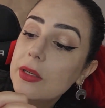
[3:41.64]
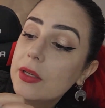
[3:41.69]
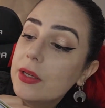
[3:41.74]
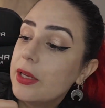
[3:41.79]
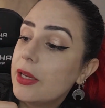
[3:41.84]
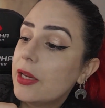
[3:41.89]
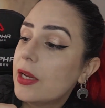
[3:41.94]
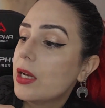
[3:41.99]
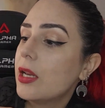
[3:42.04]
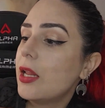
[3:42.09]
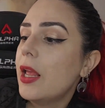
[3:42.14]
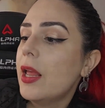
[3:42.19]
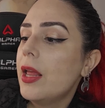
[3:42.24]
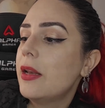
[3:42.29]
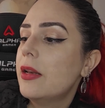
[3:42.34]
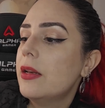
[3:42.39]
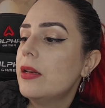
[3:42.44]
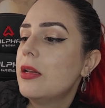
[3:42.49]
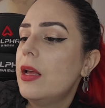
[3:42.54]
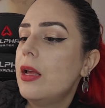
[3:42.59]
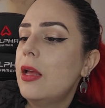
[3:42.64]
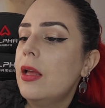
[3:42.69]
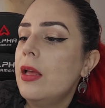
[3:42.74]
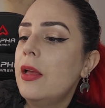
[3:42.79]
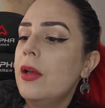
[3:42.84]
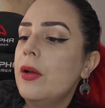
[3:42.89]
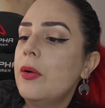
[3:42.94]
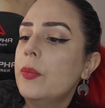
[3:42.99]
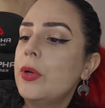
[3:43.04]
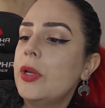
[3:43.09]
And then
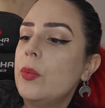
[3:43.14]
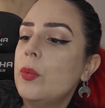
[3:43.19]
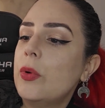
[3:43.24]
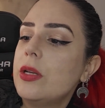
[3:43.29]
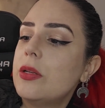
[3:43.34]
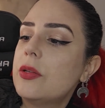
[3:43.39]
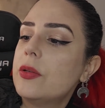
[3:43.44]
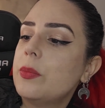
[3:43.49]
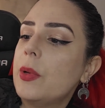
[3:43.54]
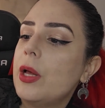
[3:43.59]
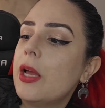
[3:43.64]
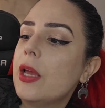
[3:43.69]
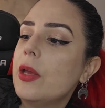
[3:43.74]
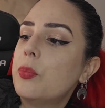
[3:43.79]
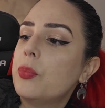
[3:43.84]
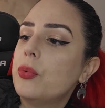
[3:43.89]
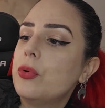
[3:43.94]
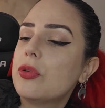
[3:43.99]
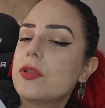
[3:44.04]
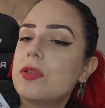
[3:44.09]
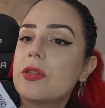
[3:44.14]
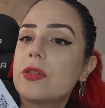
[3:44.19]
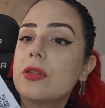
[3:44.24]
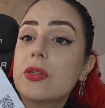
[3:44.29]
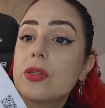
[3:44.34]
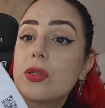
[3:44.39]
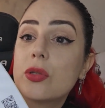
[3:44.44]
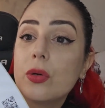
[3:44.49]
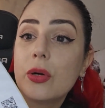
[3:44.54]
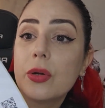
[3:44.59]
we went to buy Ponte de
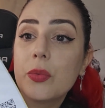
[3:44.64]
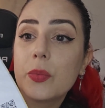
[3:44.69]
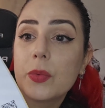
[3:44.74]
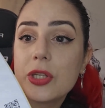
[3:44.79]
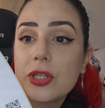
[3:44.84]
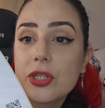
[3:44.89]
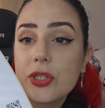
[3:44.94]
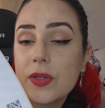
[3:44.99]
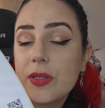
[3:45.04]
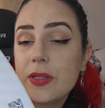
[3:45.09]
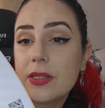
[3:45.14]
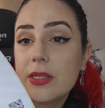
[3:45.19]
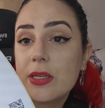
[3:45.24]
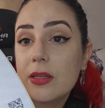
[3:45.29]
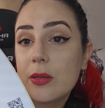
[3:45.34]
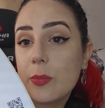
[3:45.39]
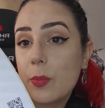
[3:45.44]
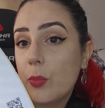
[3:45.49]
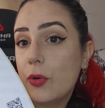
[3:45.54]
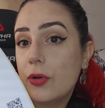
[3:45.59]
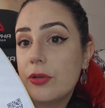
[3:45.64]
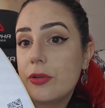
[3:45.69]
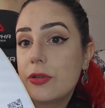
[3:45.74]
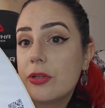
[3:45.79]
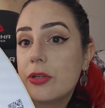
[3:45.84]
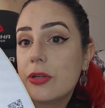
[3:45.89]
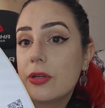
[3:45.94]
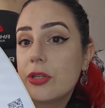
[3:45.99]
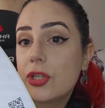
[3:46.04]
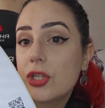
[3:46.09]
Sor, which is in the
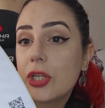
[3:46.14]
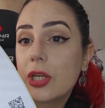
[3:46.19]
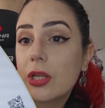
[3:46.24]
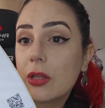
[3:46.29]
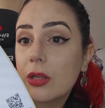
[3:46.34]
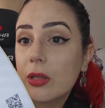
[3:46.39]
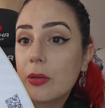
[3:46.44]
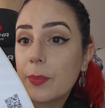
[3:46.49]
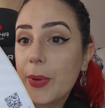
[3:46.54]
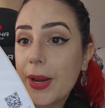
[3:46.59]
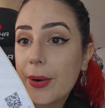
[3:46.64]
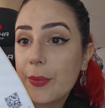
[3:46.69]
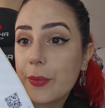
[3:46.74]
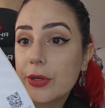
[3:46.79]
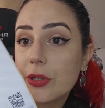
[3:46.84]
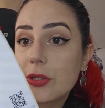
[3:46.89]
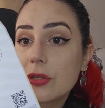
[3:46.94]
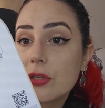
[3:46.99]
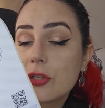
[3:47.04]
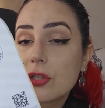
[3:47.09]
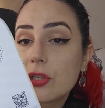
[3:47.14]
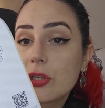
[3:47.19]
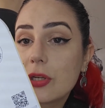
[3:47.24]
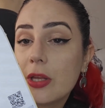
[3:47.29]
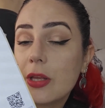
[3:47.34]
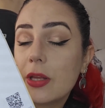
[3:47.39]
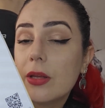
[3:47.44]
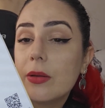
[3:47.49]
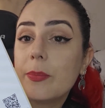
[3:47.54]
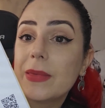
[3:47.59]
Montergil barrage
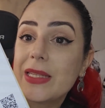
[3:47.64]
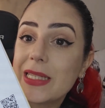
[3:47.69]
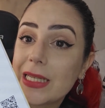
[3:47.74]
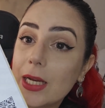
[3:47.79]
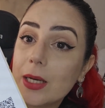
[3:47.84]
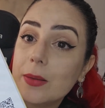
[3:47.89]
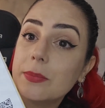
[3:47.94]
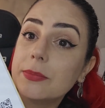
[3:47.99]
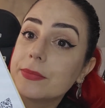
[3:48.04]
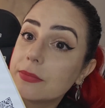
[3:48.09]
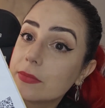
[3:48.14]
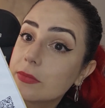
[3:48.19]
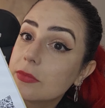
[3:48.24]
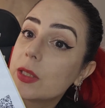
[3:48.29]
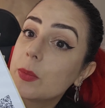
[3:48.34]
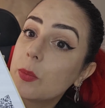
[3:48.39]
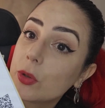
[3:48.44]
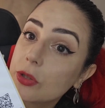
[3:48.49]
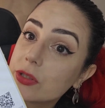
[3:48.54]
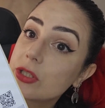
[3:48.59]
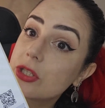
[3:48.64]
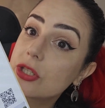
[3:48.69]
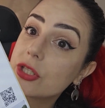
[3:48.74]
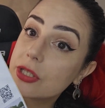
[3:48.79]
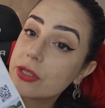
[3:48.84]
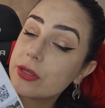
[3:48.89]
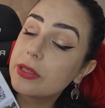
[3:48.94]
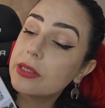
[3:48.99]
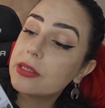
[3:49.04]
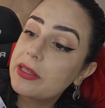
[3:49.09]
dam, the
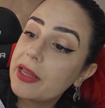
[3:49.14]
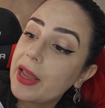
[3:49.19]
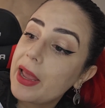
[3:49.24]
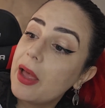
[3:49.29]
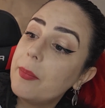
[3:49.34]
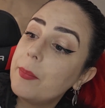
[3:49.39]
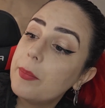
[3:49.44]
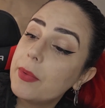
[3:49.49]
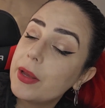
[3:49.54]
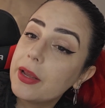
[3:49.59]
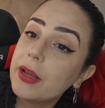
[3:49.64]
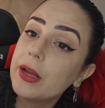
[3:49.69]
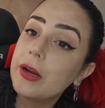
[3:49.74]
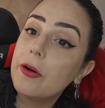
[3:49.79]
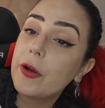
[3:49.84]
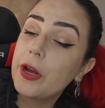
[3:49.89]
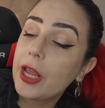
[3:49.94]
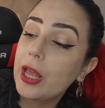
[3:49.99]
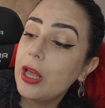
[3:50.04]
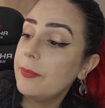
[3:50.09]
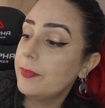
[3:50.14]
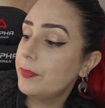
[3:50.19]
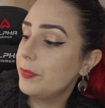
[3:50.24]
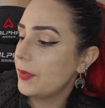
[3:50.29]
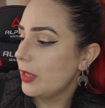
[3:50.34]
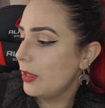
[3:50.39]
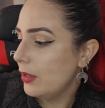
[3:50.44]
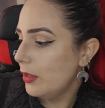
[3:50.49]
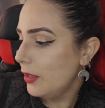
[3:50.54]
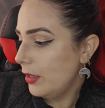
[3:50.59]
Montergil dam area.
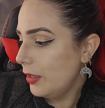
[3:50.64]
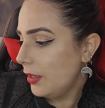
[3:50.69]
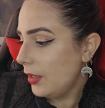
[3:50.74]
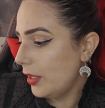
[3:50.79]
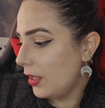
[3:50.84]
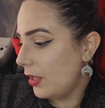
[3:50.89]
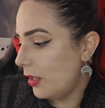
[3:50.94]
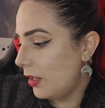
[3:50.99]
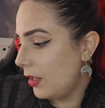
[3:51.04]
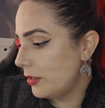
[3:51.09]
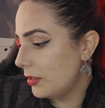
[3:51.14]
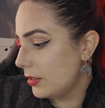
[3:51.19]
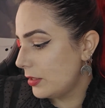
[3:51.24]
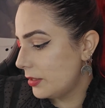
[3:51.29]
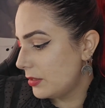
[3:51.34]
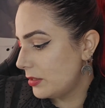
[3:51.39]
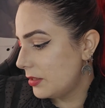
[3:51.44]
And